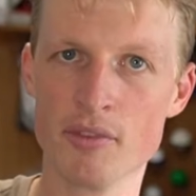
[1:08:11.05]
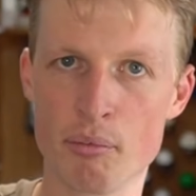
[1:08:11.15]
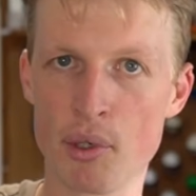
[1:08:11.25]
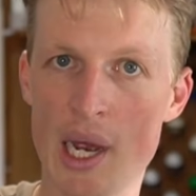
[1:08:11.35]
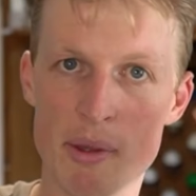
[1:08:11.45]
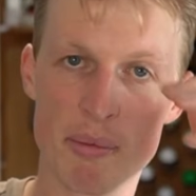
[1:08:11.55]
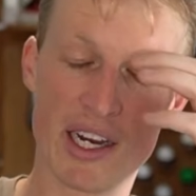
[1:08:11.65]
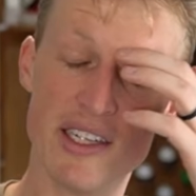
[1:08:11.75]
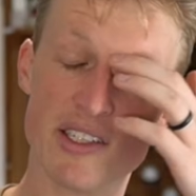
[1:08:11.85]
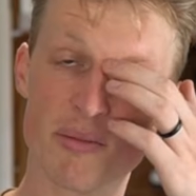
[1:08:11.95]
priming
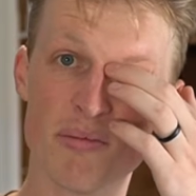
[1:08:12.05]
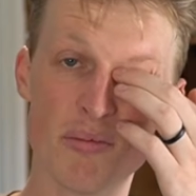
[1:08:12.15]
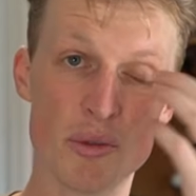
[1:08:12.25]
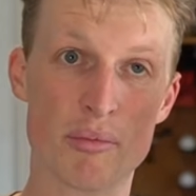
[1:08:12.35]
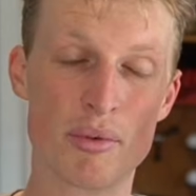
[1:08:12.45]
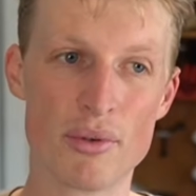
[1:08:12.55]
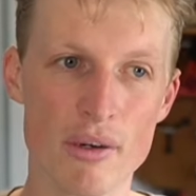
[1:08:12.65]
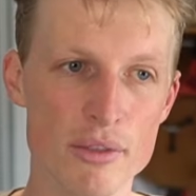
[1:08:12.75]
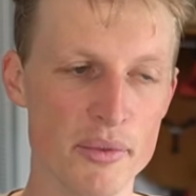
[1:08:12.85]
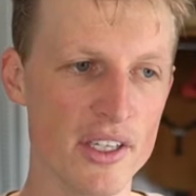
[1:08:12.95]
mechanism will
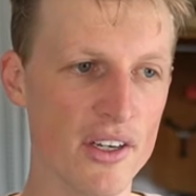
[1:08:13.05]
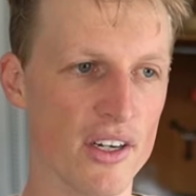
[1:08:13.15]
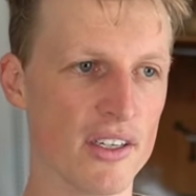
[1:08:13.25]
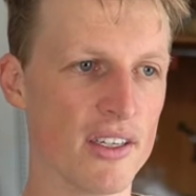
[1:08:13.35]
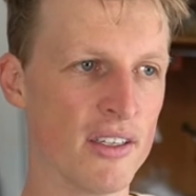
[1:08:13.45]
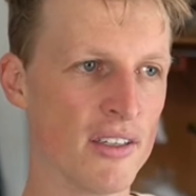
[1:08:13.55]
probably not